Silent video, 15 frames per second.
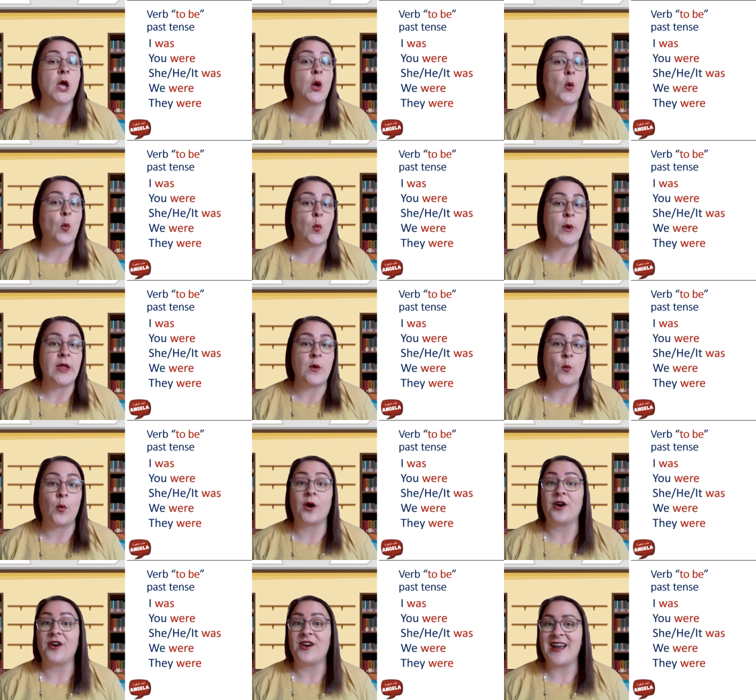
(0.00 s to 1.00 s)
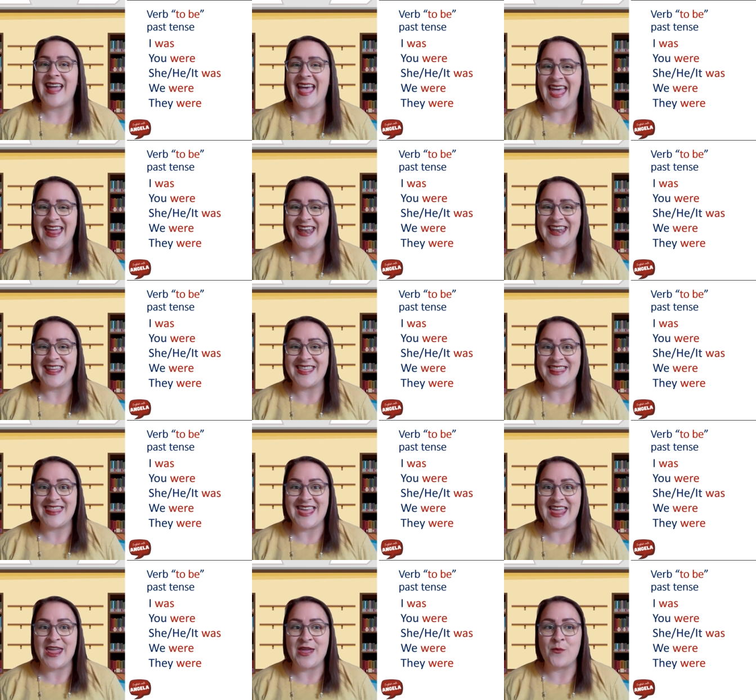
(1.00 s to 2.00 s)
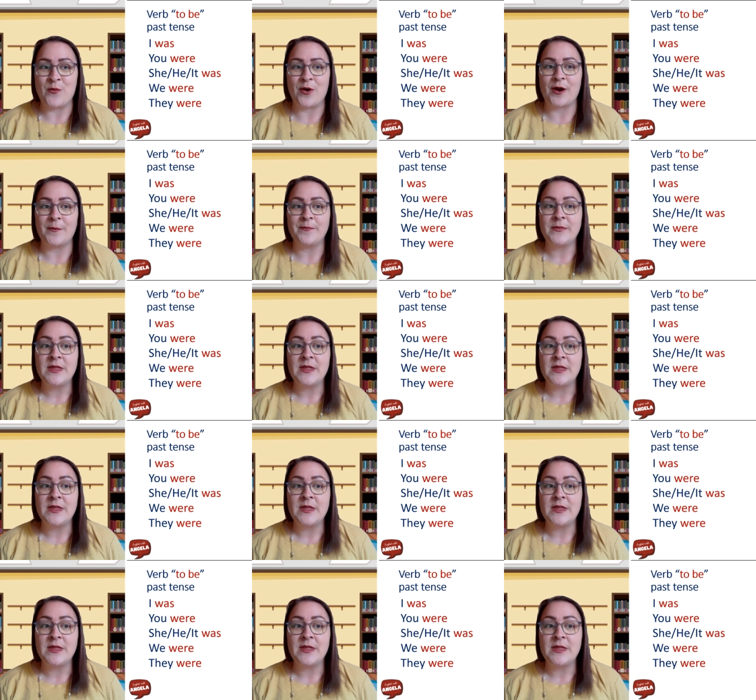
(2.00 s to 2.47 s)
we were, and they were.